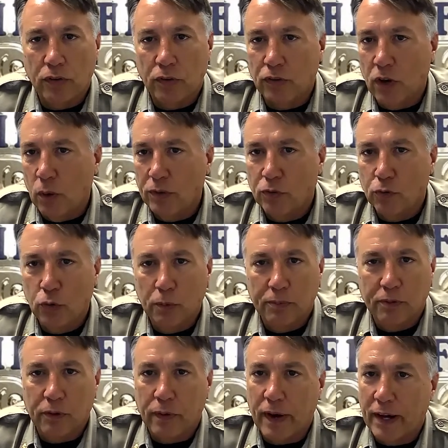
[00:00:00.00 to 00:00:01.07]
there's always groups
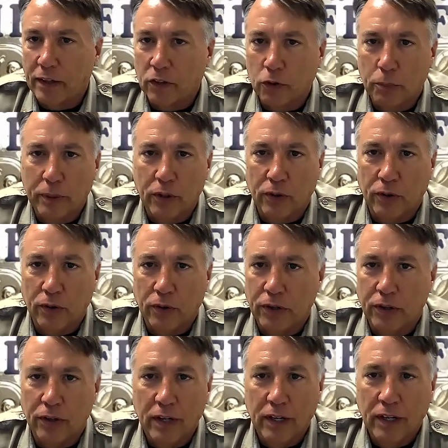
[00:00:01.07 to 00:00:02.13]
that are out a little bit
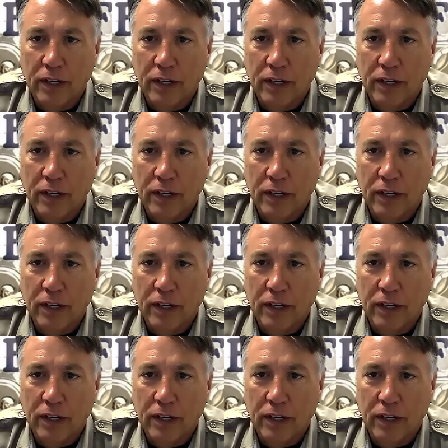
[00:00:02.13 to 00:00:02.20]
earlier.